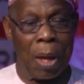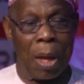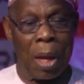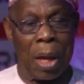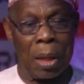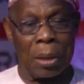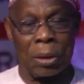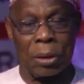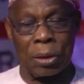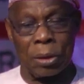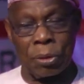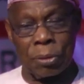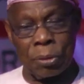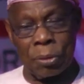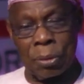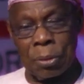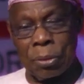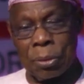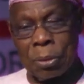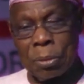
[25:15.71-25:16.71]
and
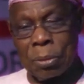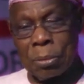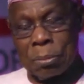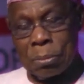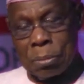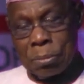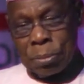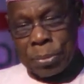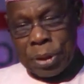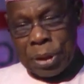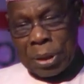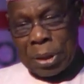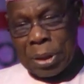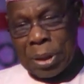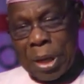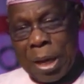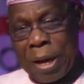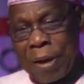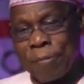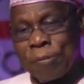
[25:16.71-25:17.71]

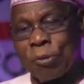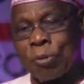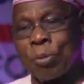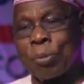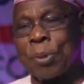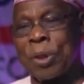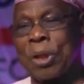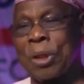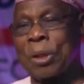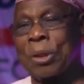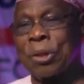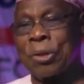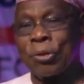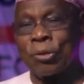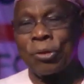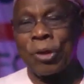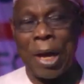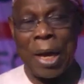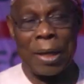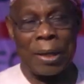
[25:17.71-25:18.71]
being left to be
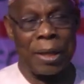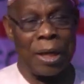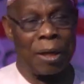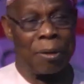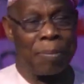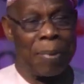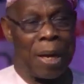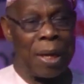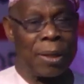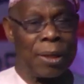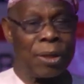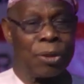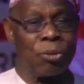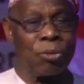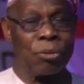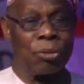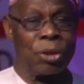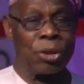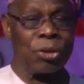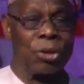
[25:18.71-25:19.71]
decided by the
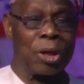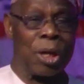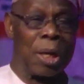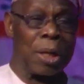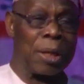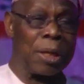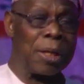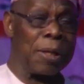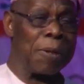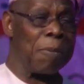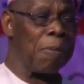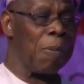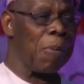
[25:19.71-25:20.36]
judiciary,